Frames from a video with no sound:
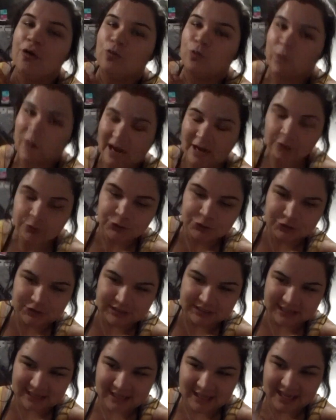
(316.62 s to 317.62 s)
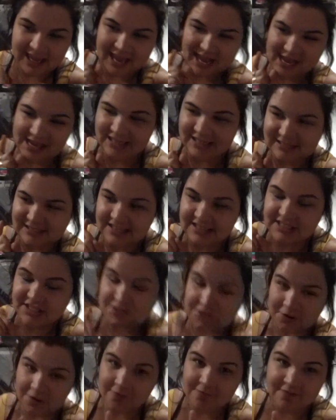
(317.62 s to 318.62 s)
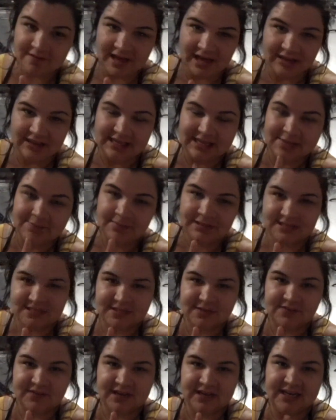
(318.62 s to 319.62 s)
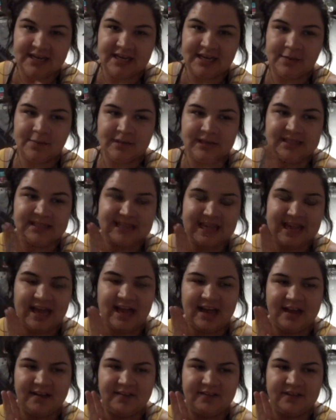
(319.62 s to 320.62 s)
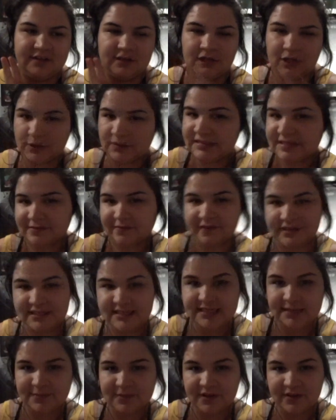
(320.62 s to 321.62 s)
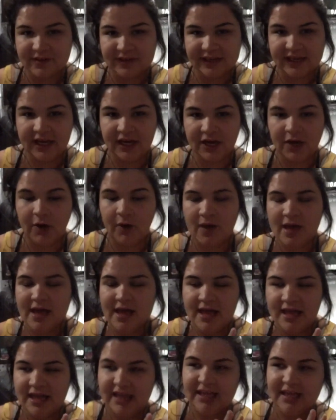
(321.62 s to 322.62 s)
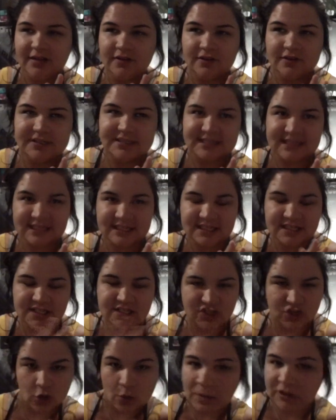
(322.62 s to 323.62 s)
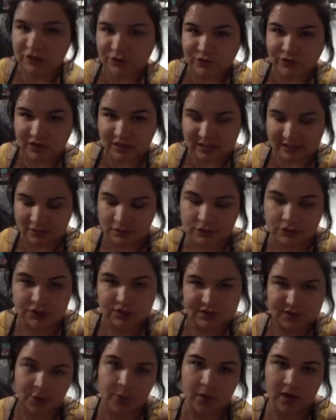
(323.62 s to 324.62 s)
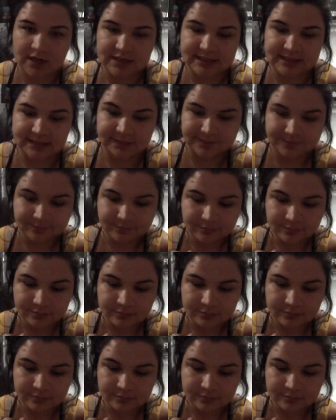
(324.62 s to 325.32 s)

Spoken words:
Roush Creek and Doe Valley in Pennsylvania because I have loads of friends up there that go. It looks like so much fun. It looks so awesome.